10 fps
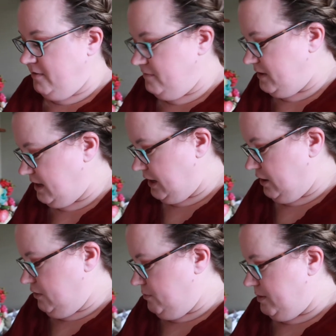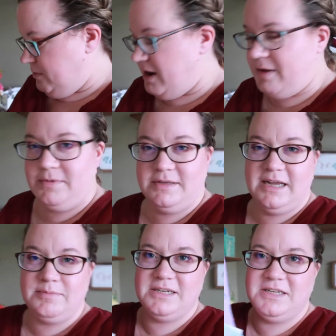video, but what I'm
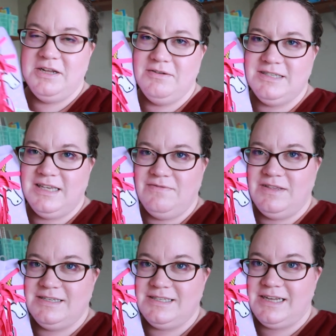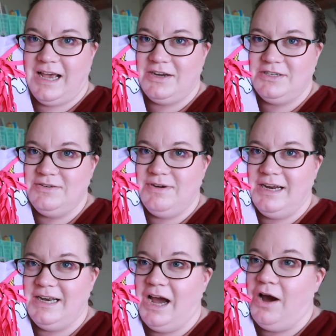tempted to do is give these to Ashley
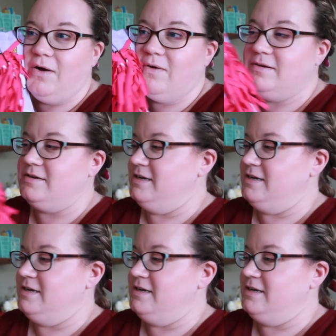right now.